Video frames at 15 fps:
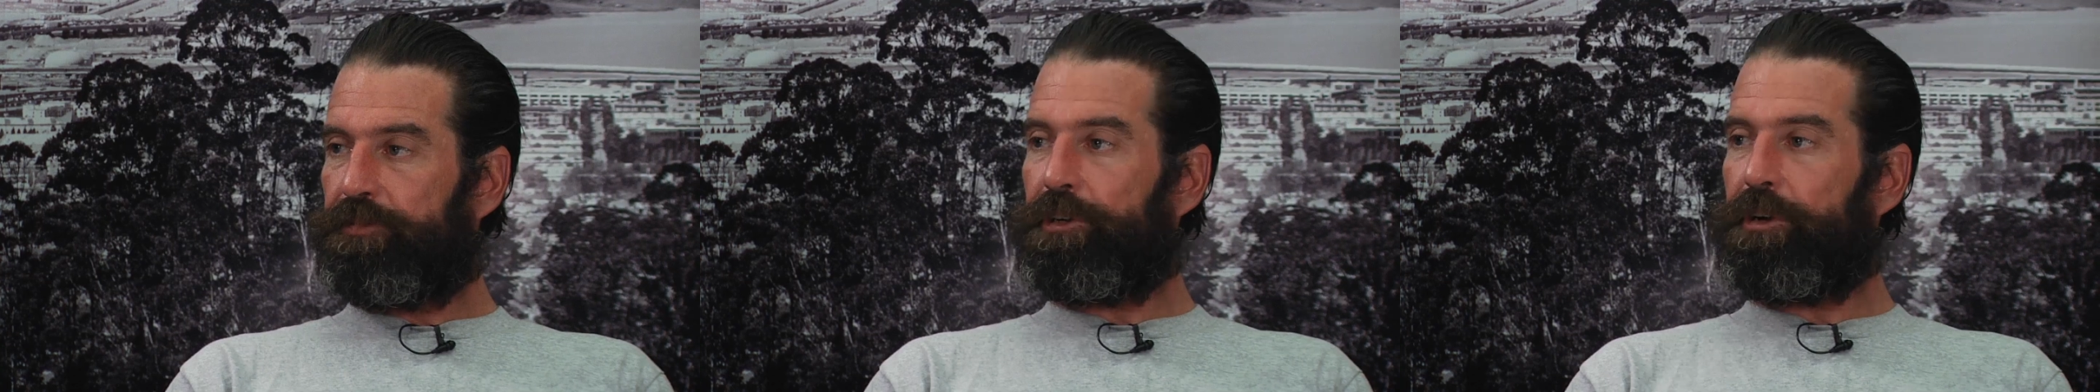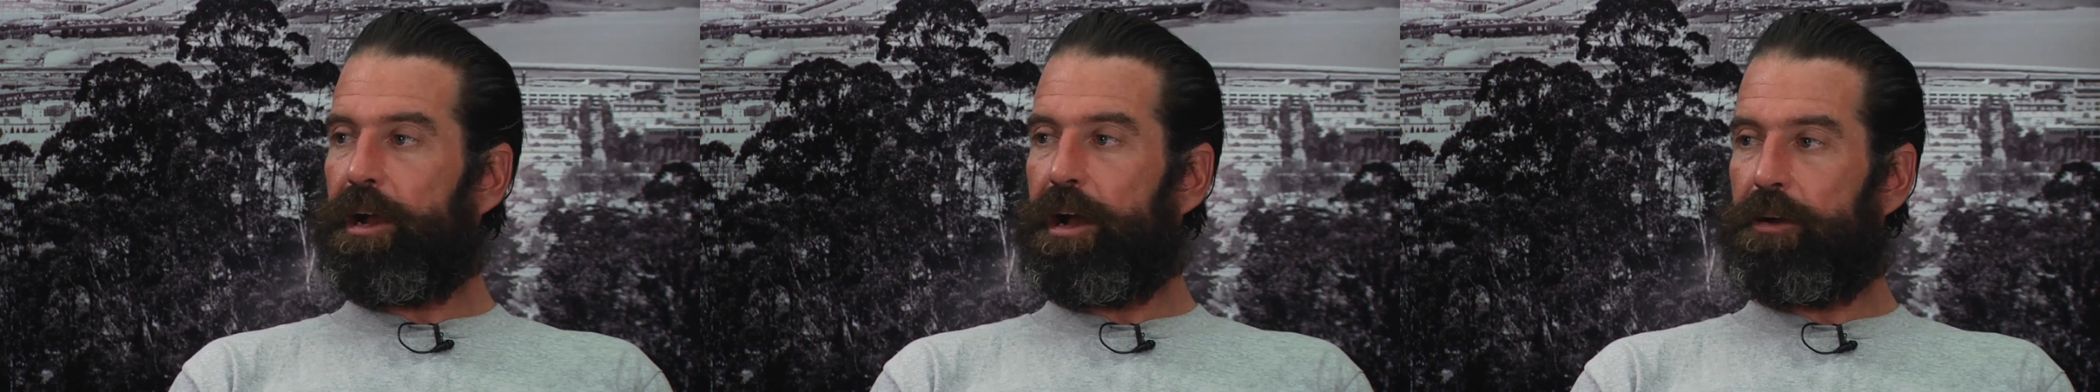if
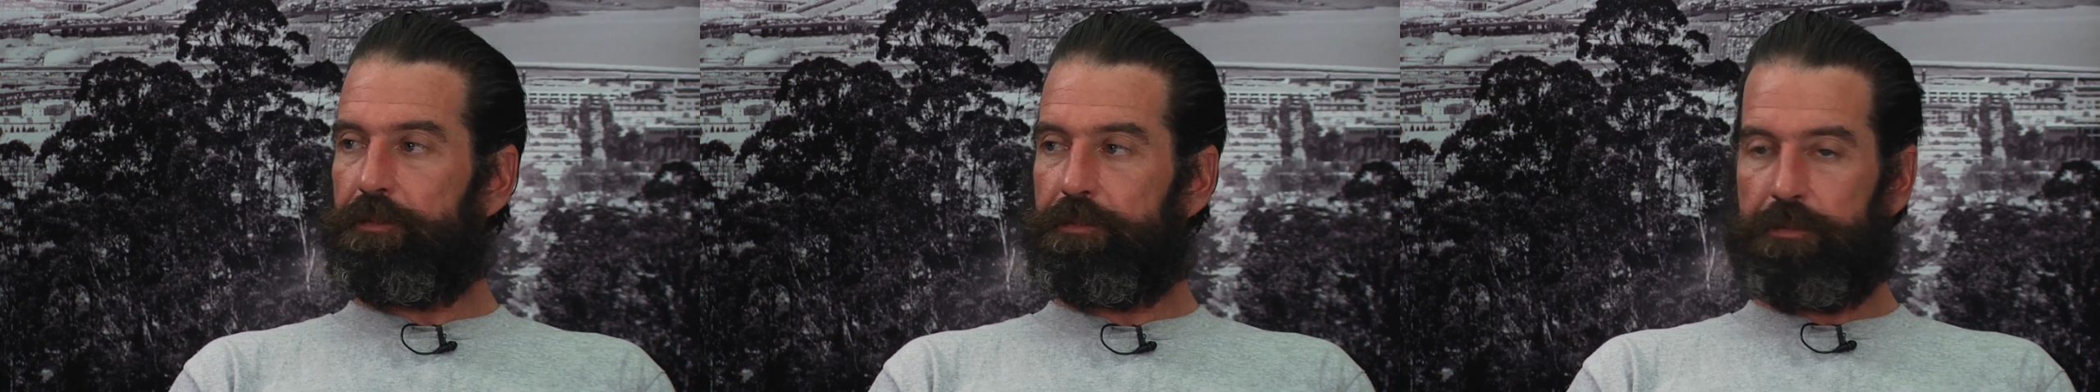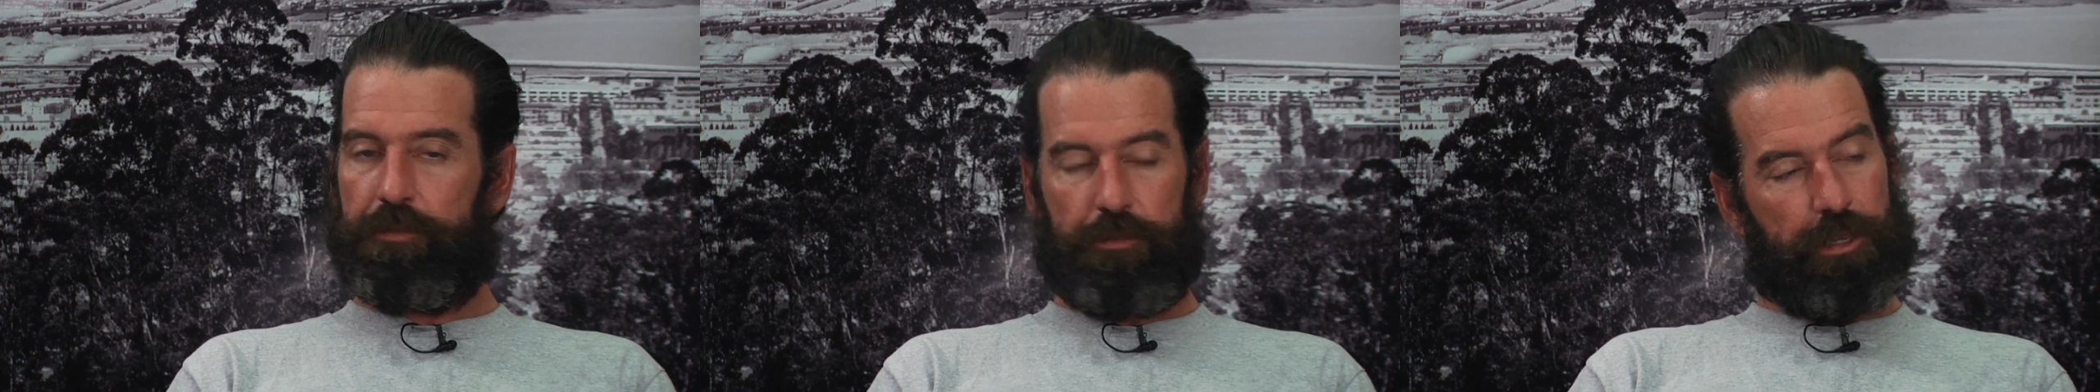you're out.
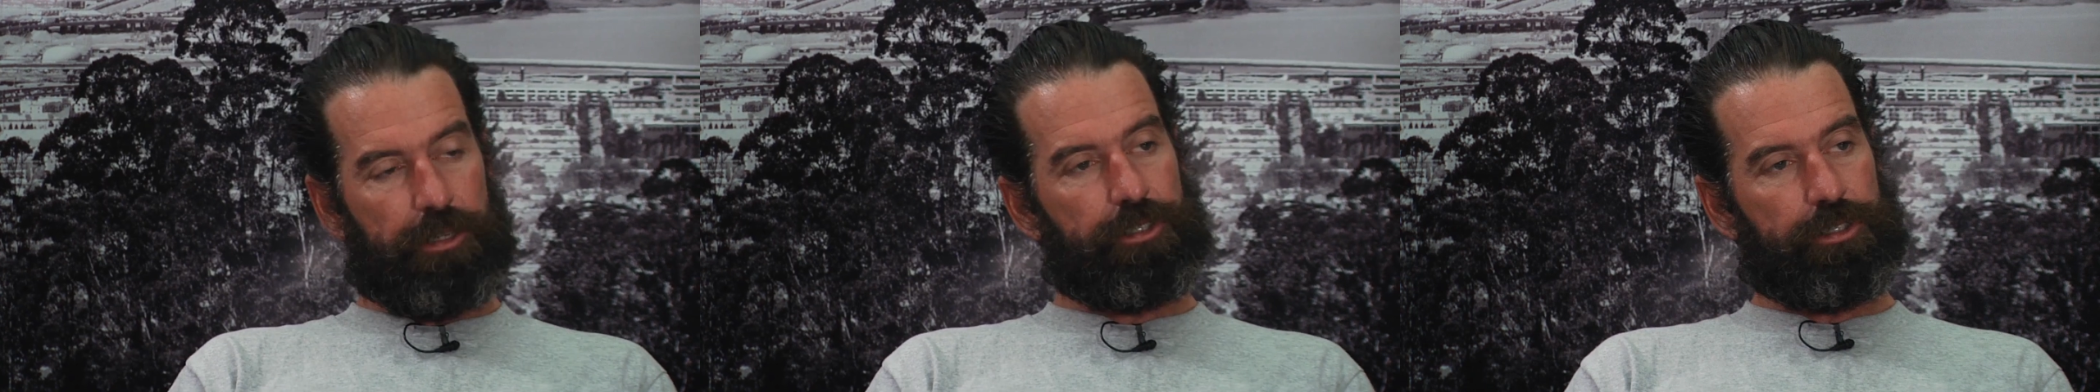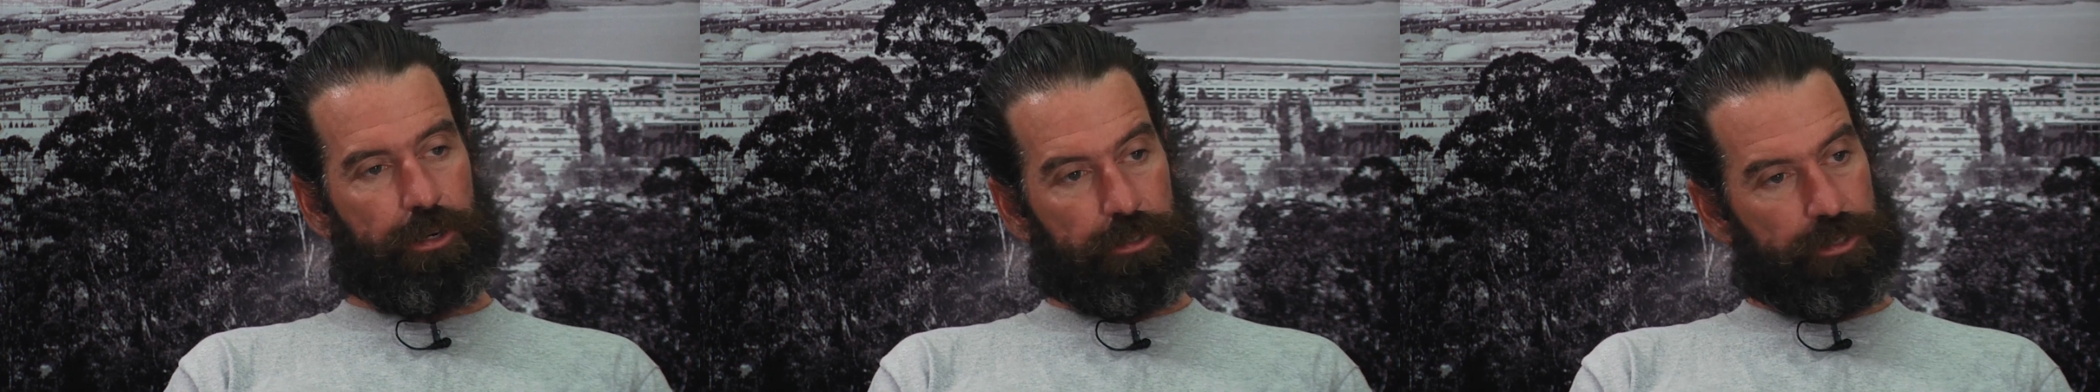
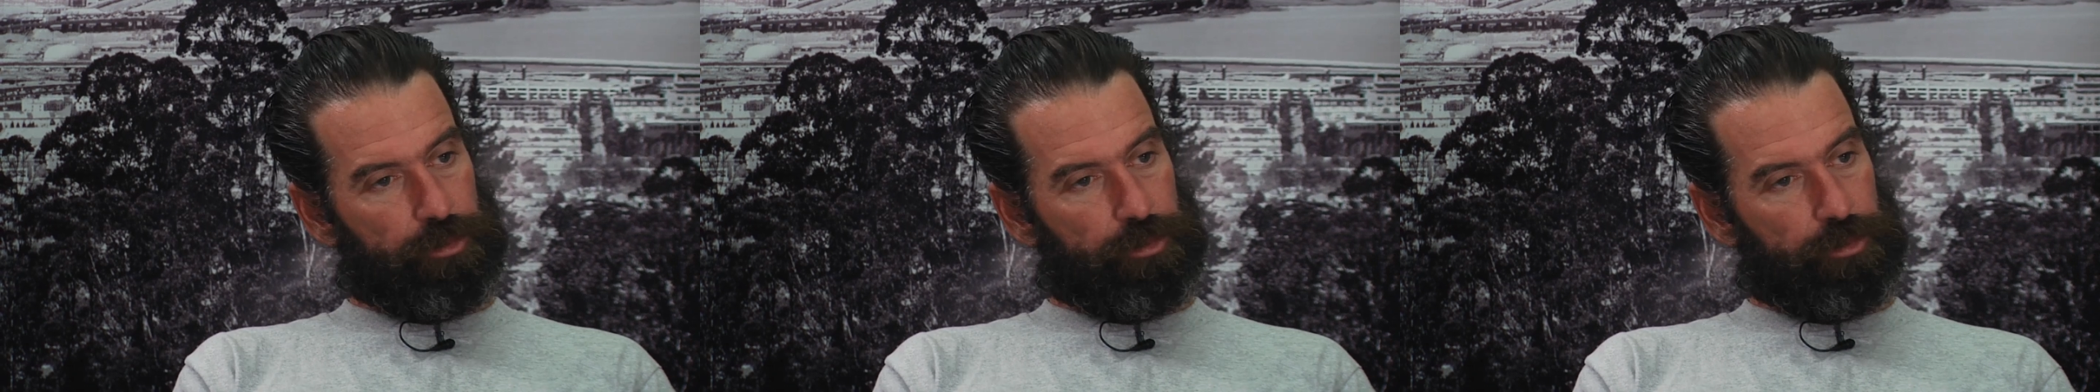They'd started